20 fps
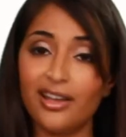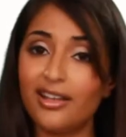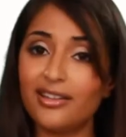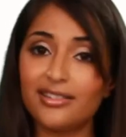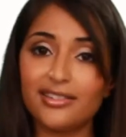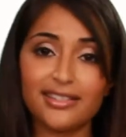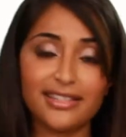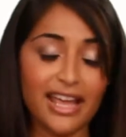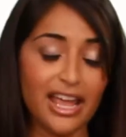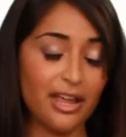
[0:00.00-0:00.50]

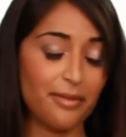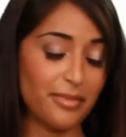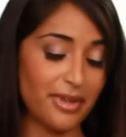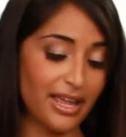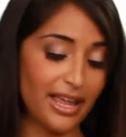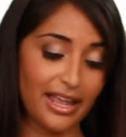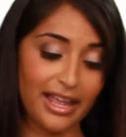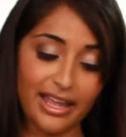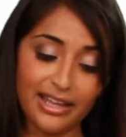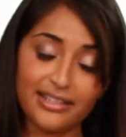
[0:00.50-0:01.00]
Same
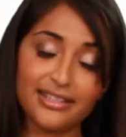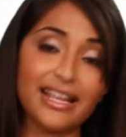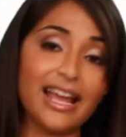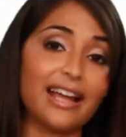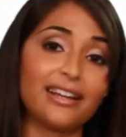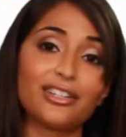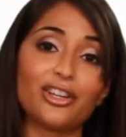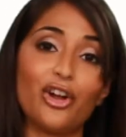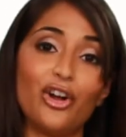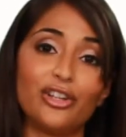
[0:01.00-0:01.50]

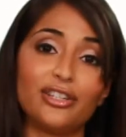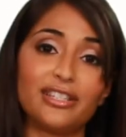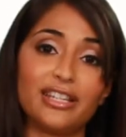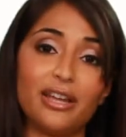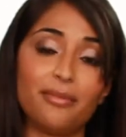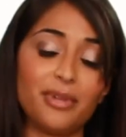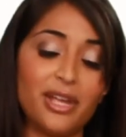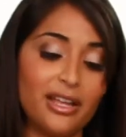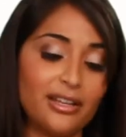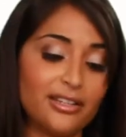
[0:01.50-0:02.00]
exact
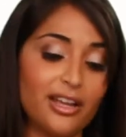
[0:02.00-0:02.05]
concept.